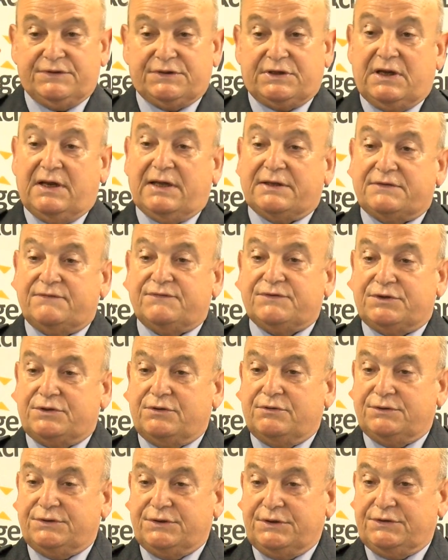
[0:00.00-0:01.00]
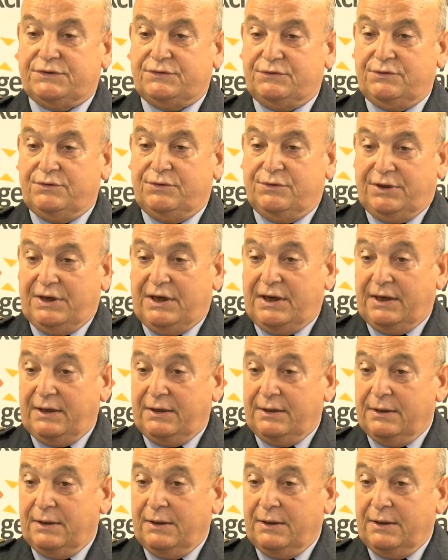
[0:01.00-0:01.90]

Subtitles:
collective security to the UK,